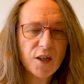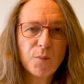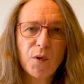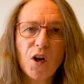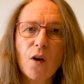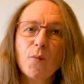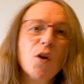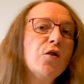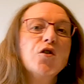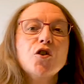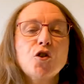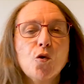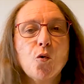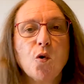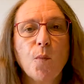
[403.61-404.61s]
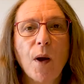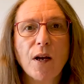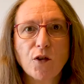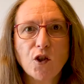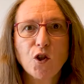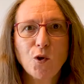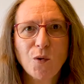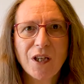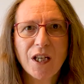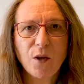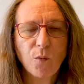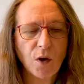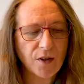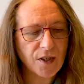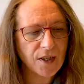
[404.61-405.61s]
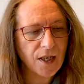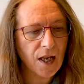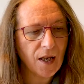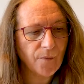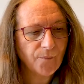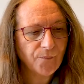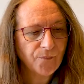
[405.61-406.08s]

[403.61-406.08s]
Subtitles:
but I'm going to talk about two key ones here.